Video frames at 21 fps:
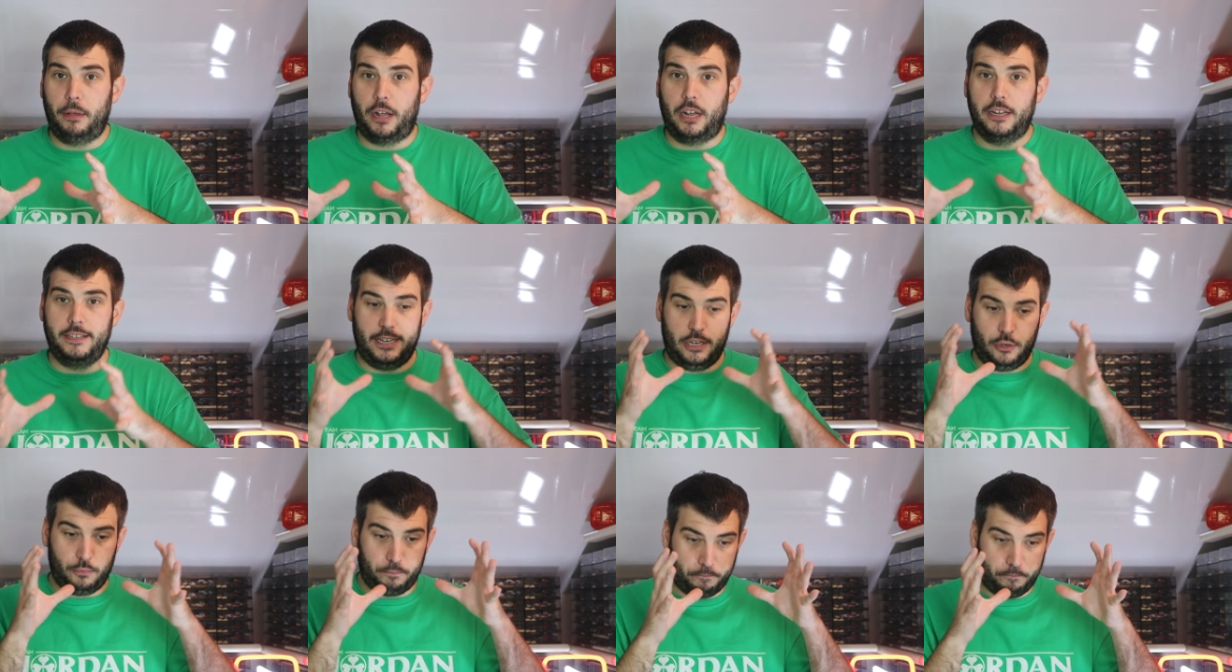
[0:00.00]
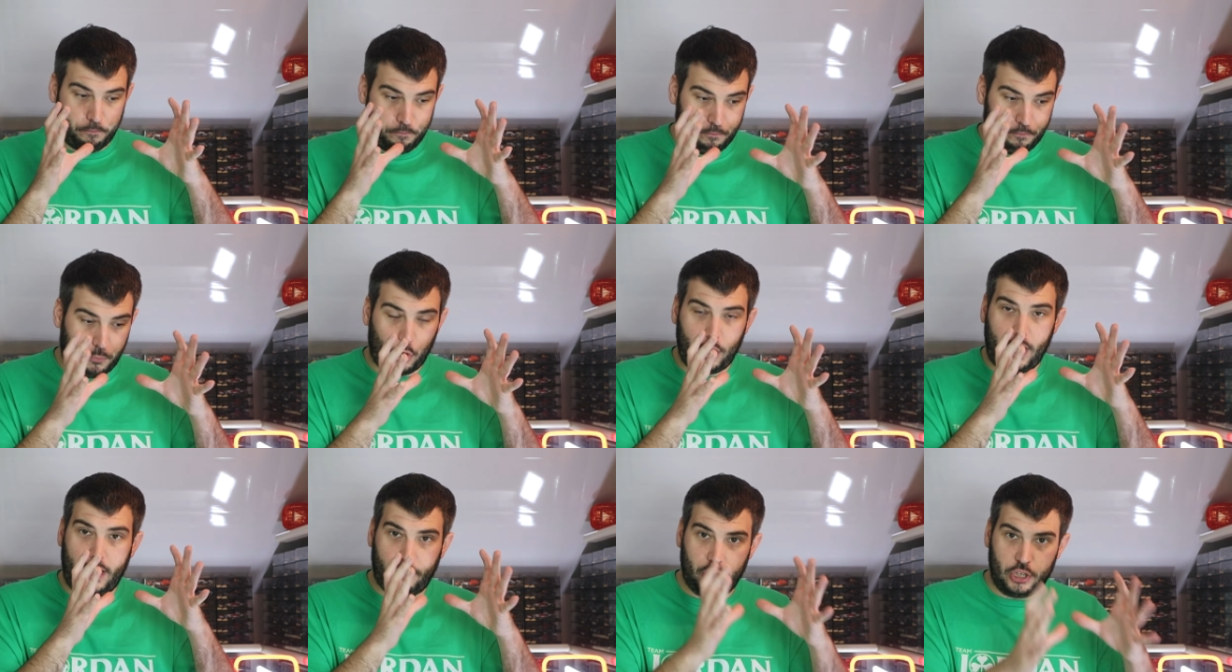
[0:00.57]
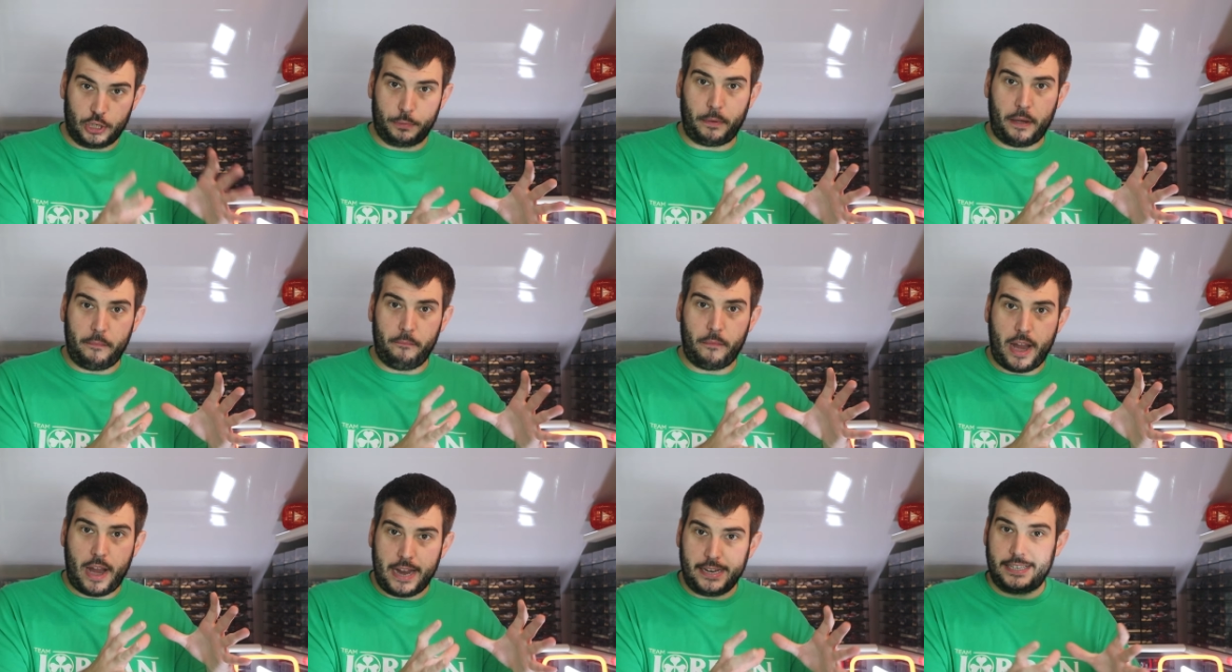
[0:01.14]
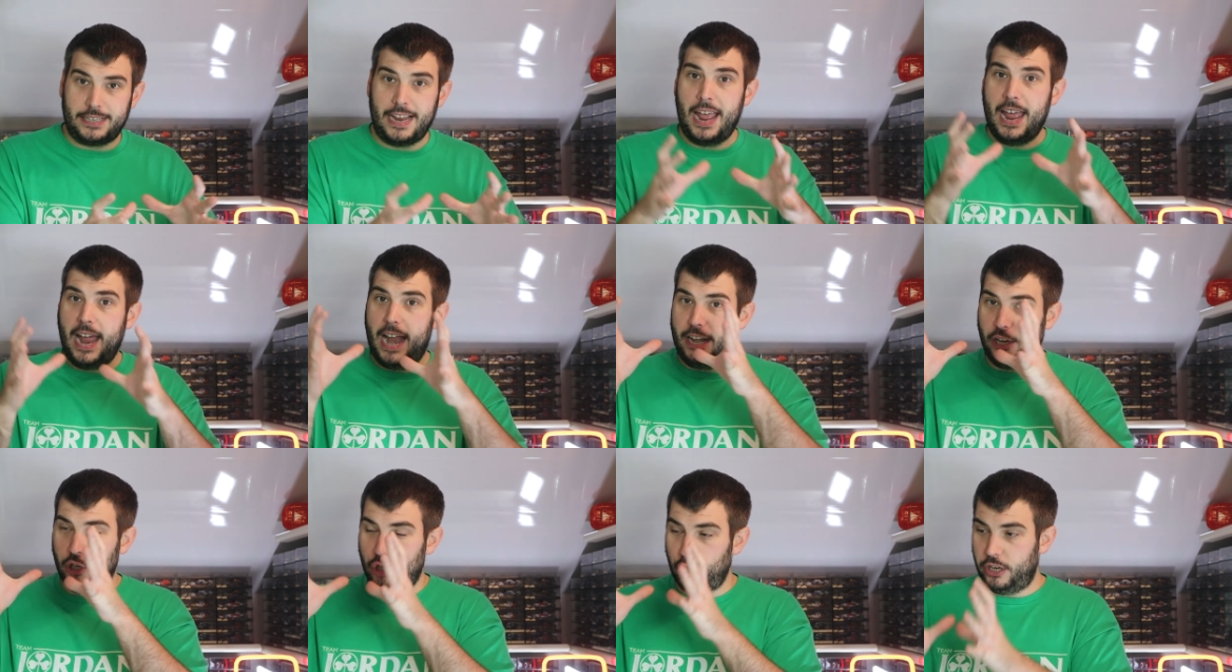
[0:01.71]
Because he's done it in the sprint race,
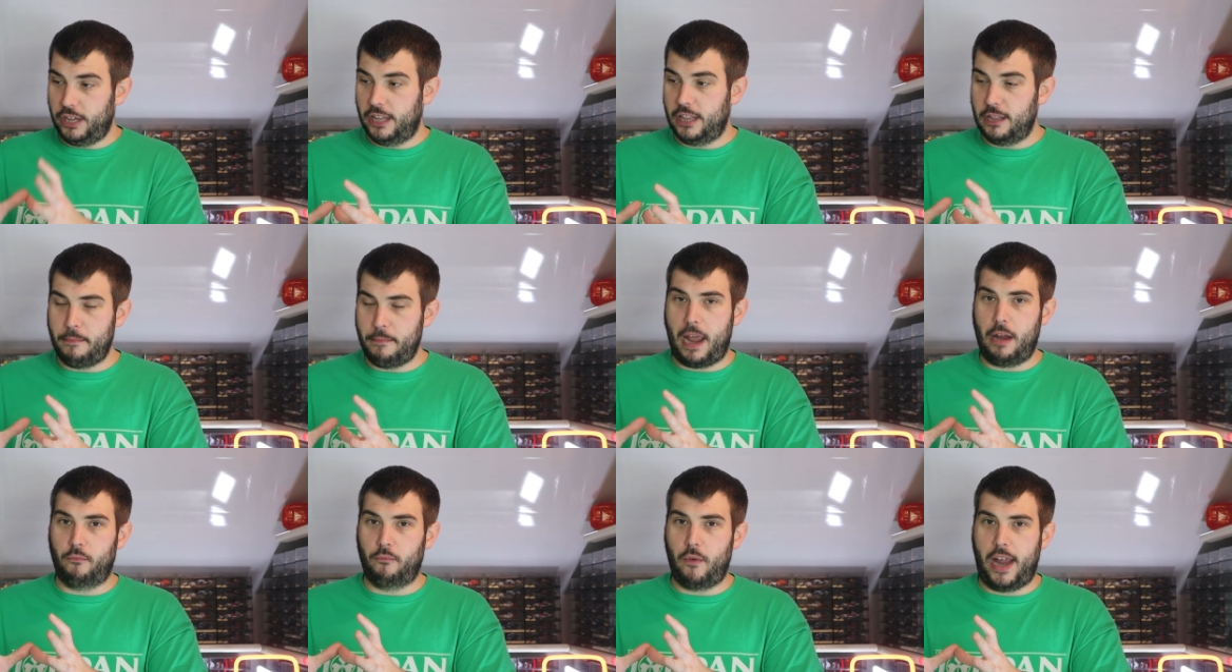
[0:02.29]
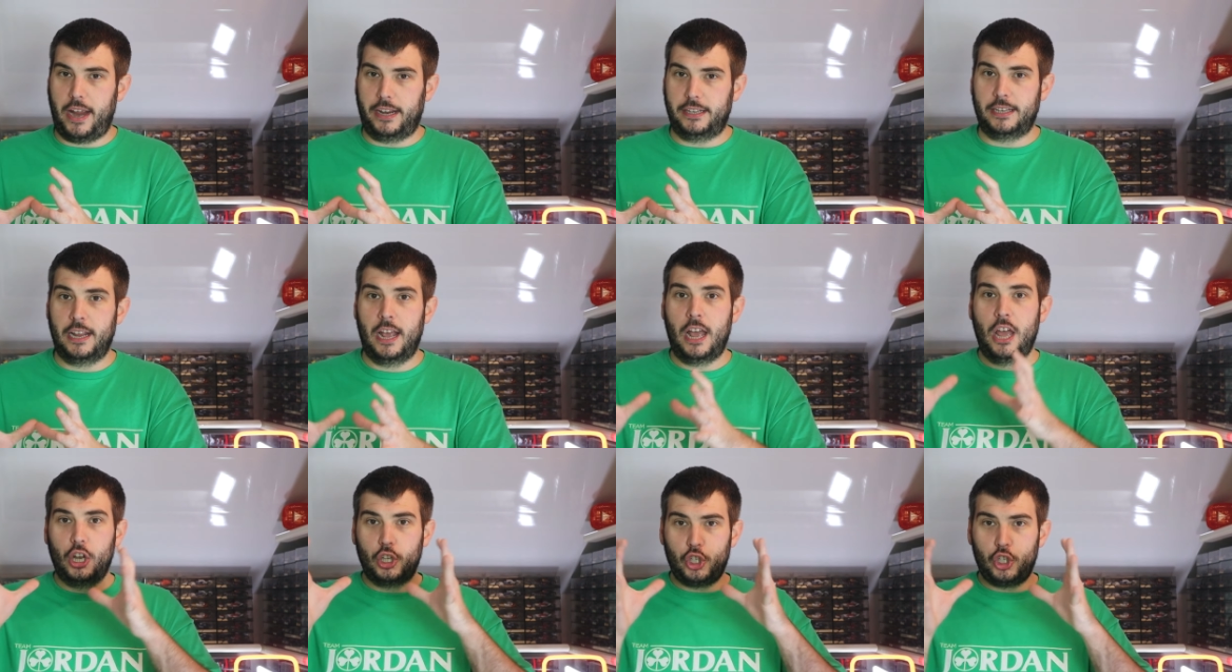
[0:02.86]
and he's done it in the main race.